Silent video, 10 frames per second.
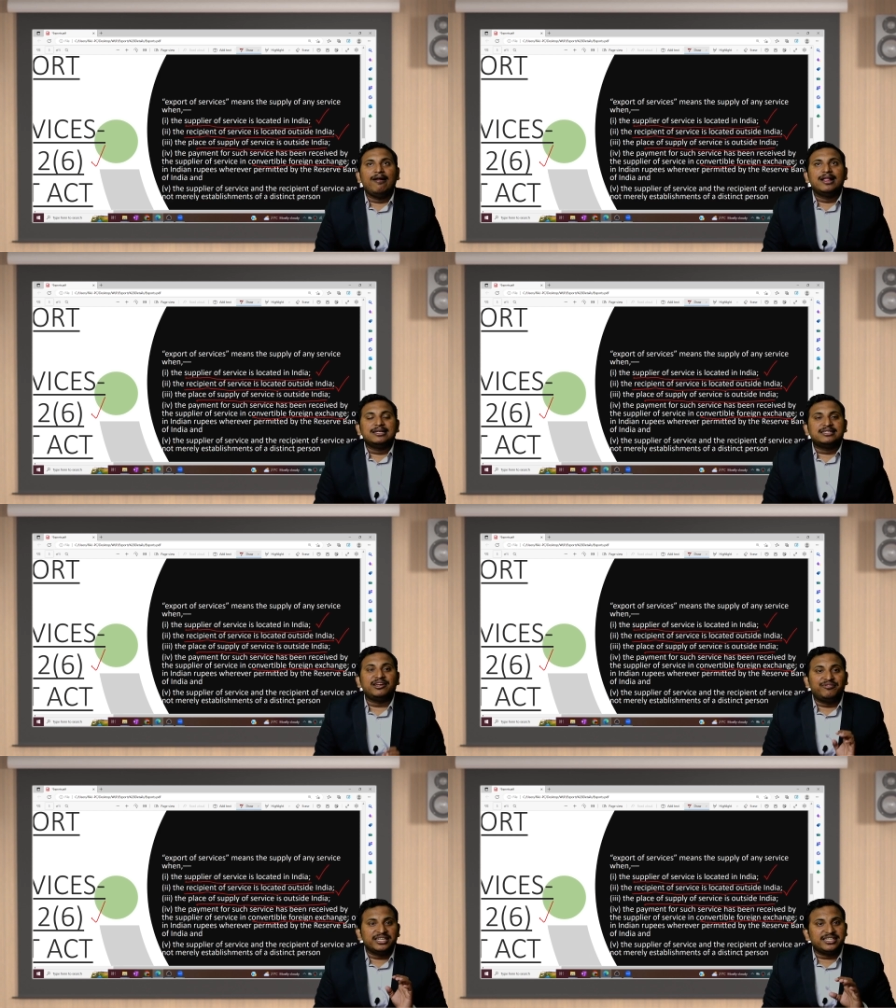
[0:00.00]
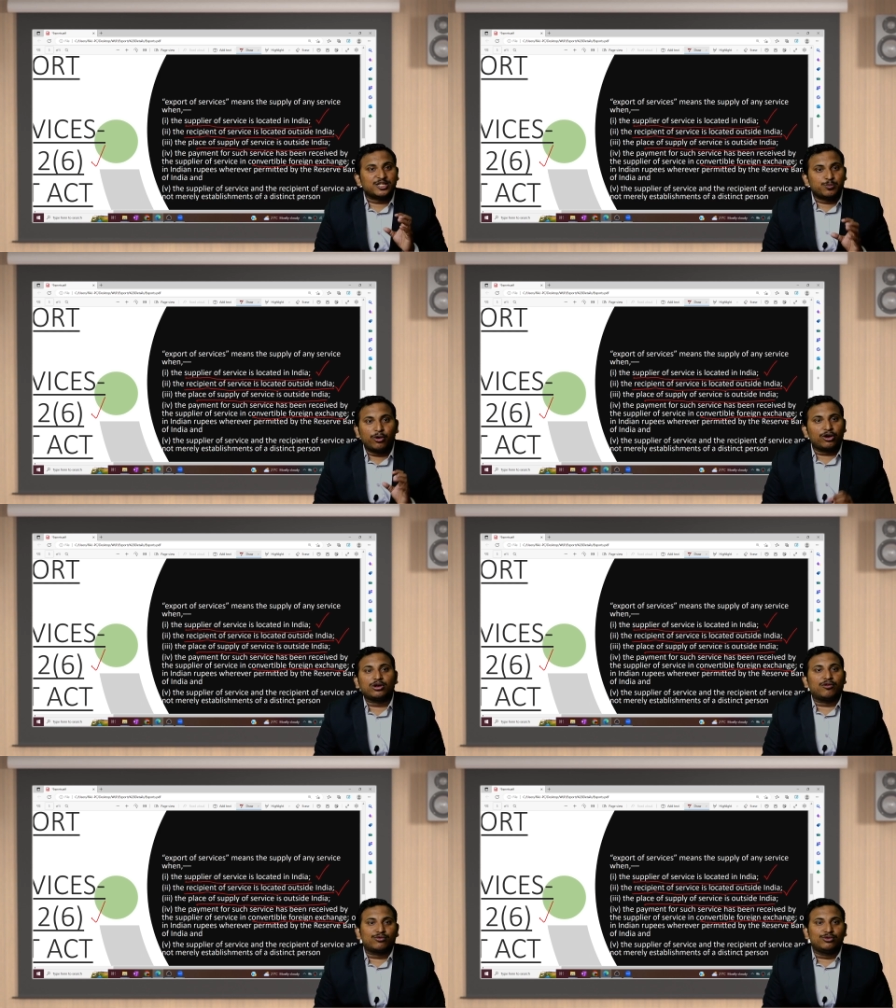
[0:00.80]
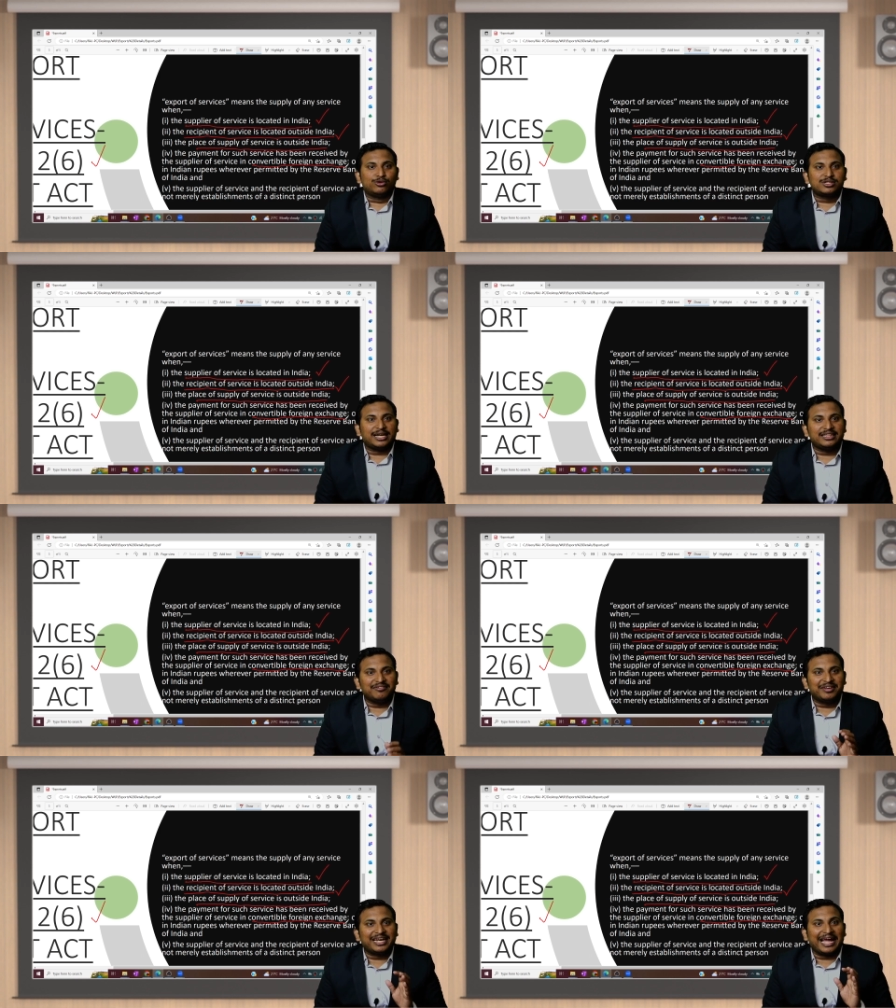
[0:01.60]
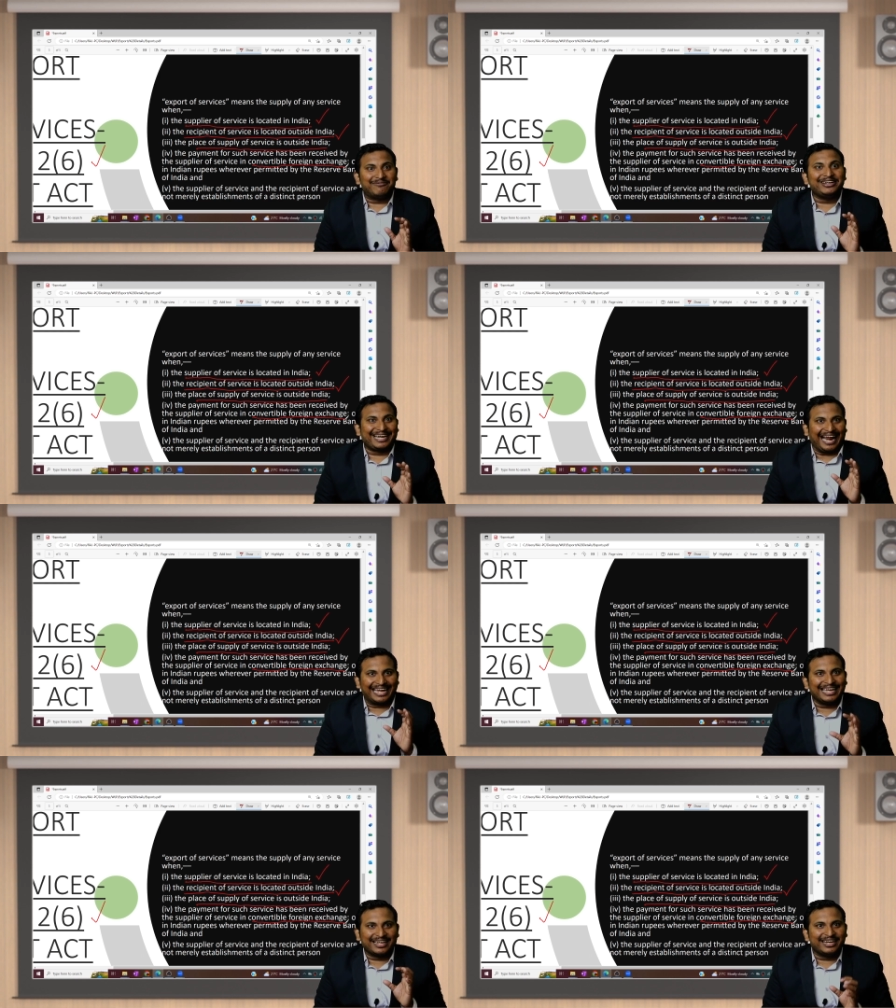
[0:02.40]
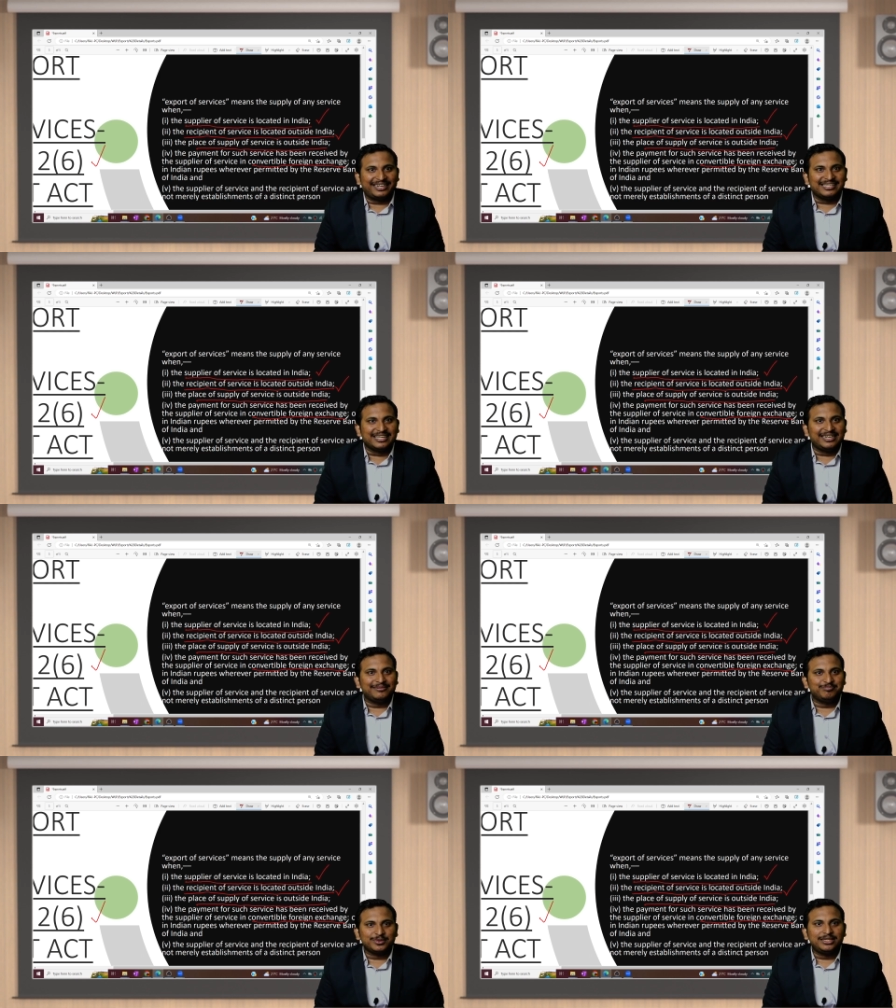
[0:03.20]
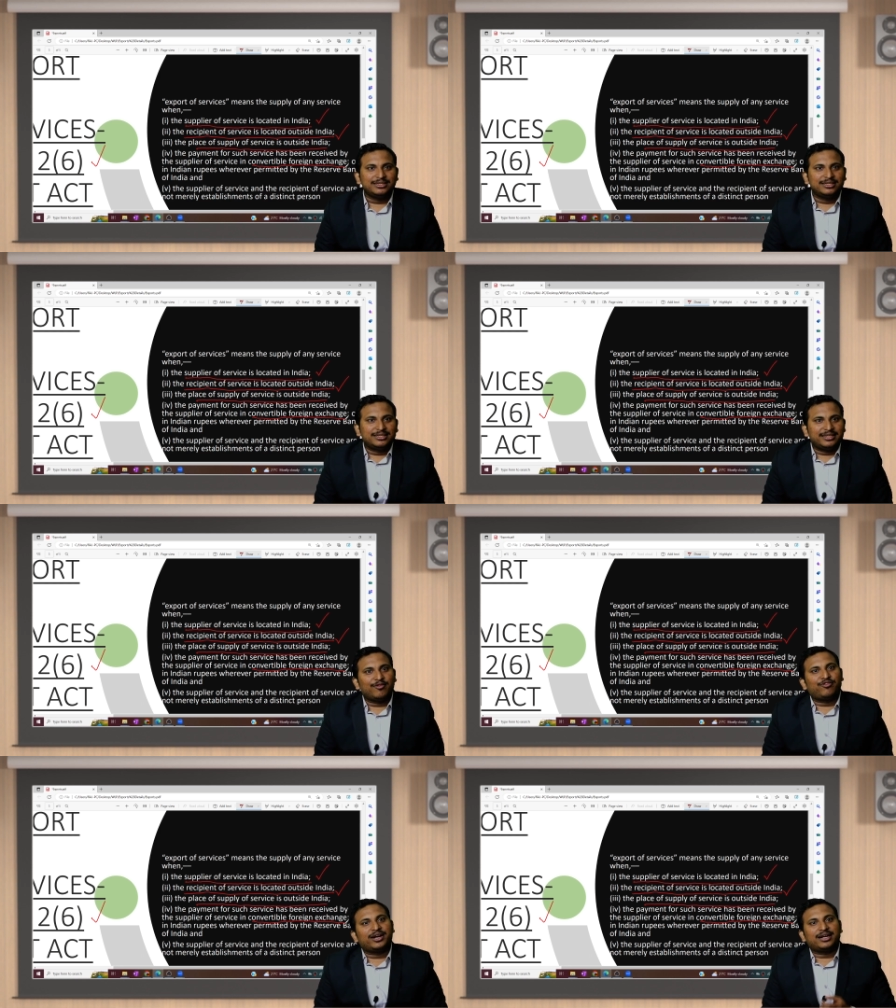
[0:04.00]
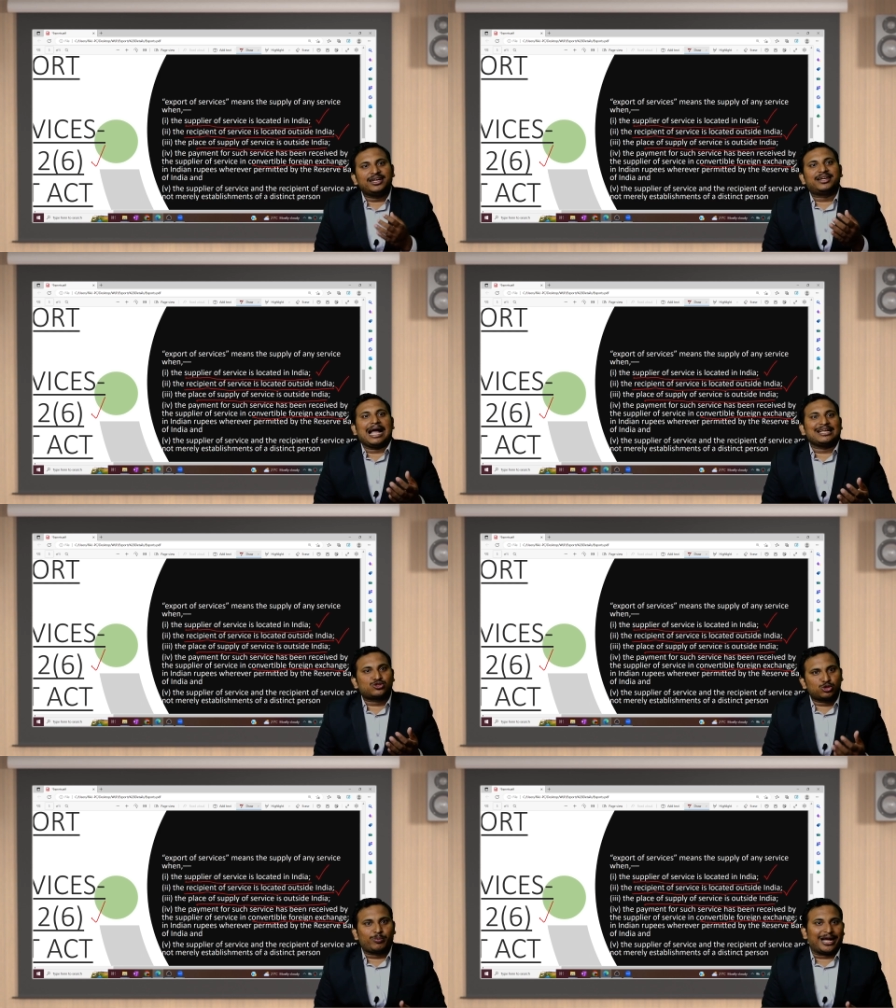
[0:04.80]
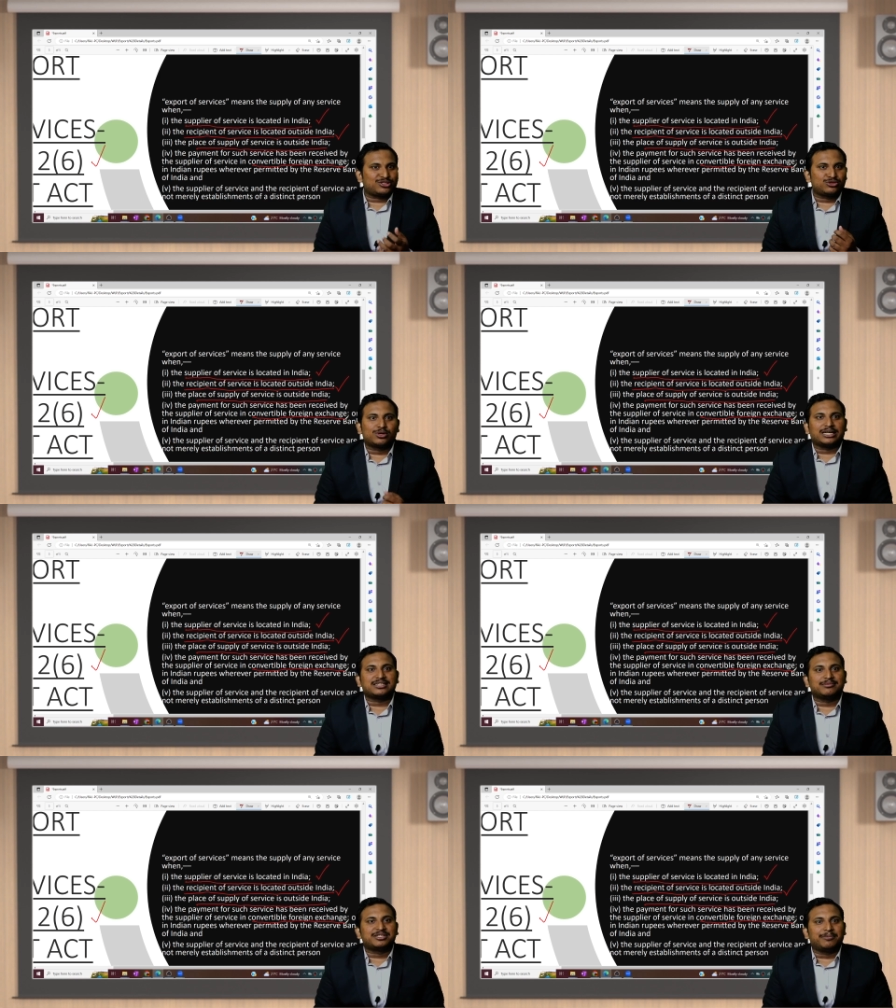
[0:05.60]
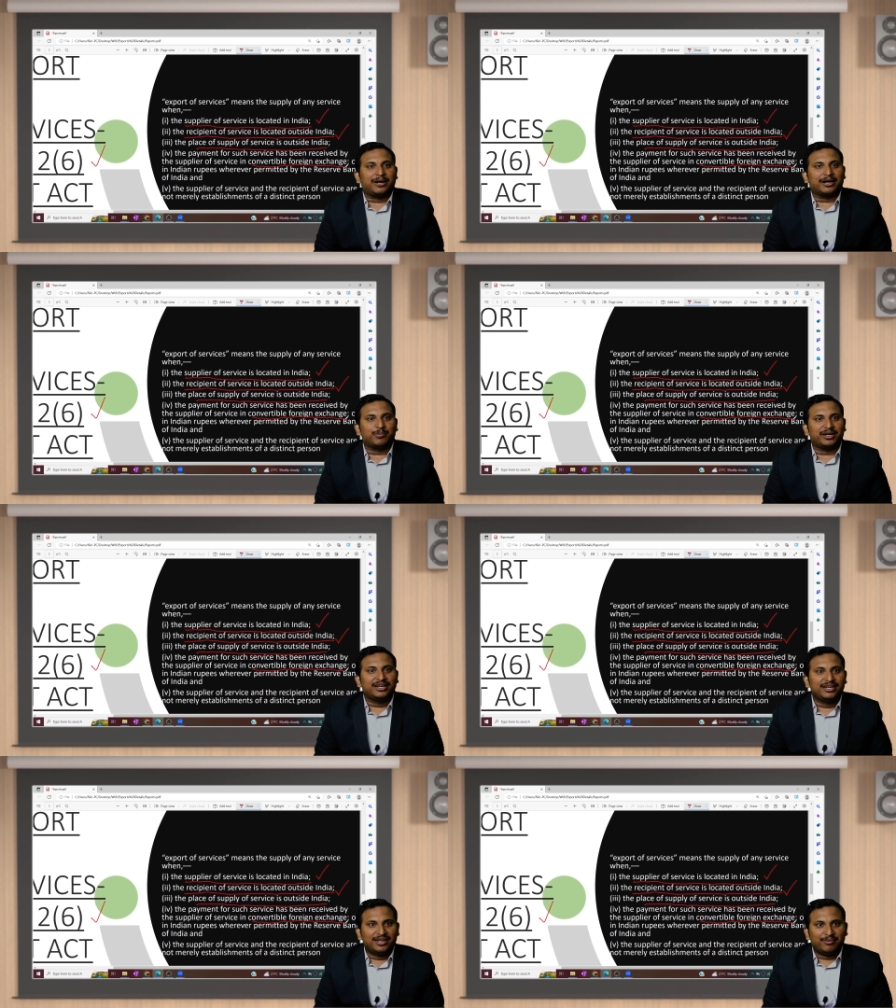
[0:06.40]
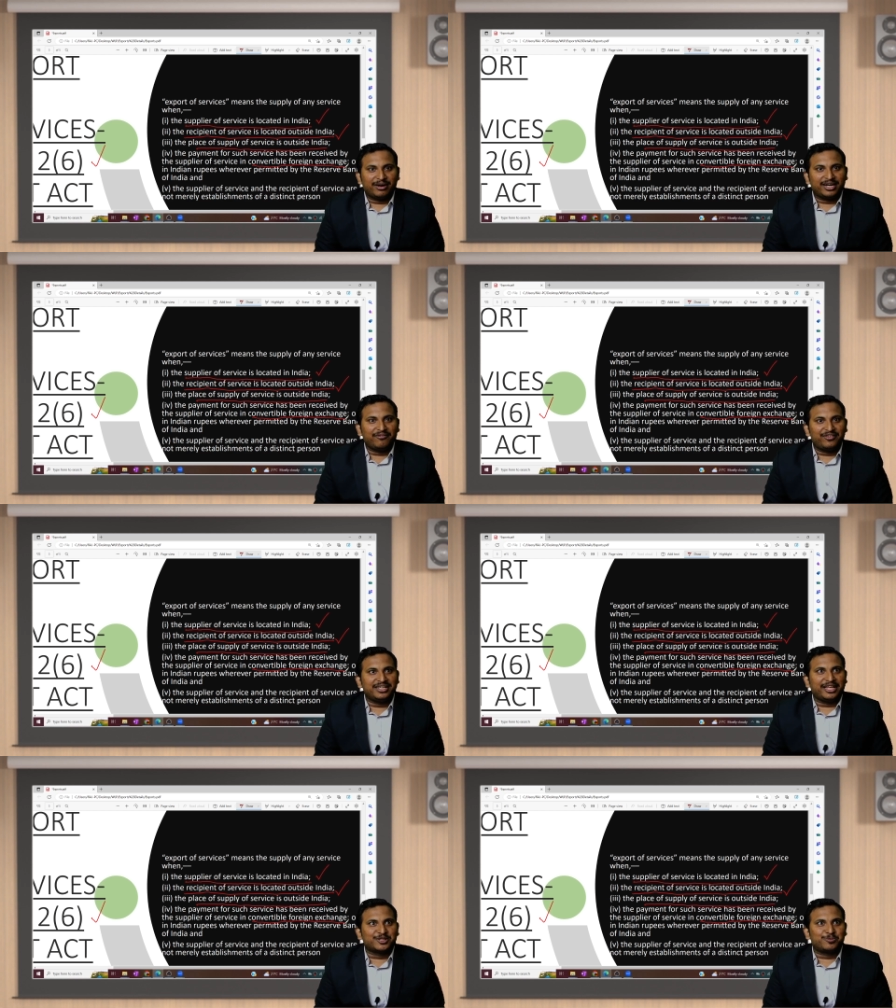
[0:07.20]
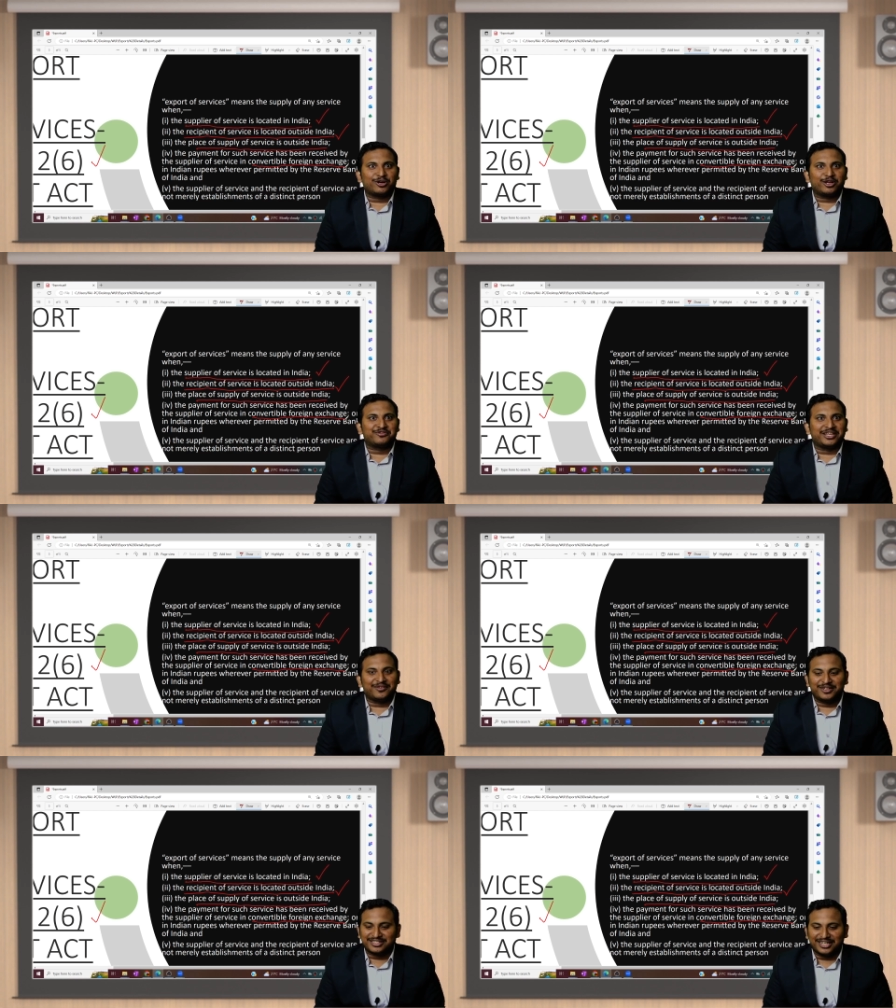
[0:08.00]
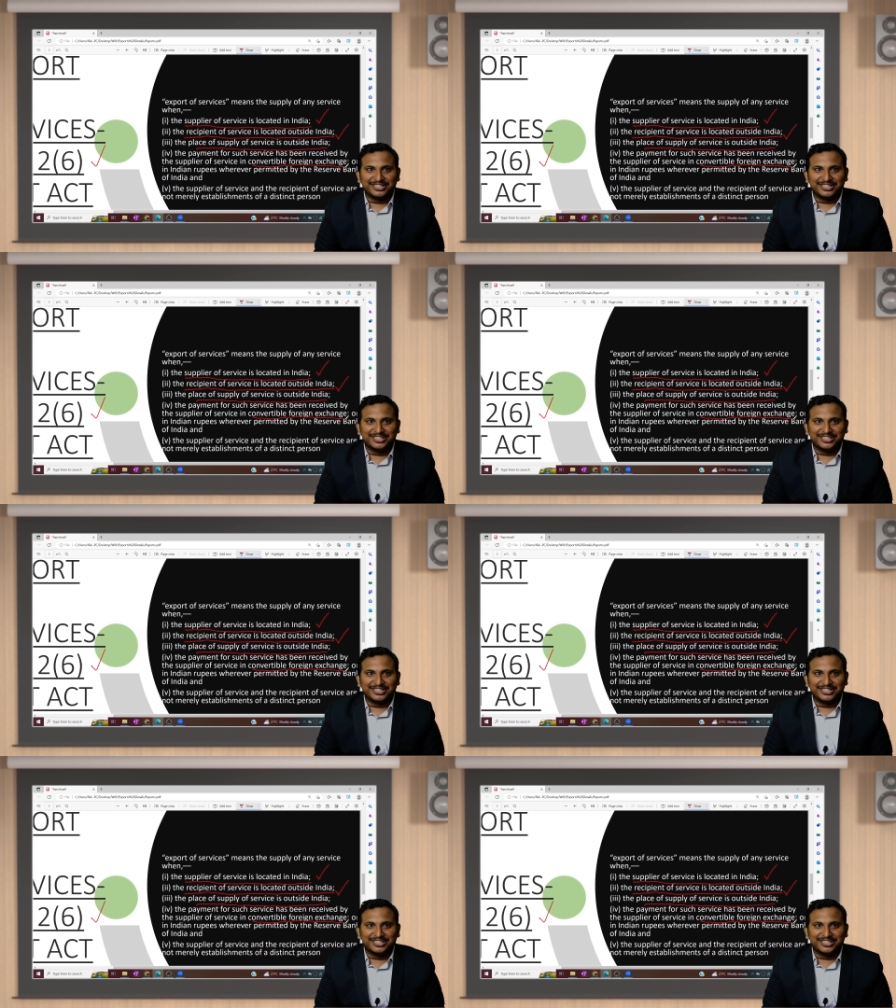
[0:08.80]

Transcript: Sir, if it is export of goods, I think we can have it tracking right easily. Definitely it has to pass through customs department. But if it is export of services,